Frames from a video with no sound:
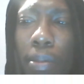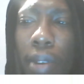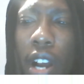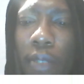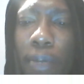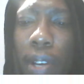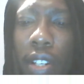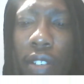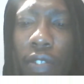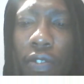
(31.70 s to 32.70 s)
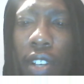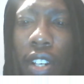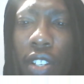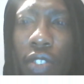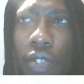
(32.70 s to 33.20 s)
I've been into
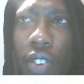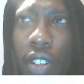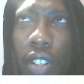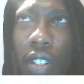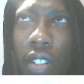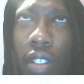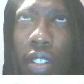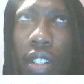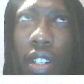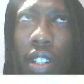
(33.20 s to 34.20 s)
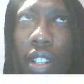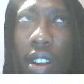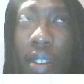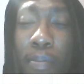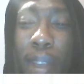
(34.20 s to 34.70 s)
fitness for
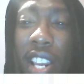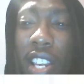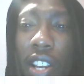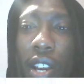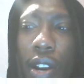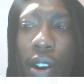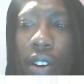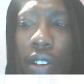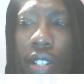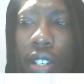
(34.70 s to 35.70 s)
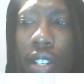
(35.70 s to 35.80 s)
many years.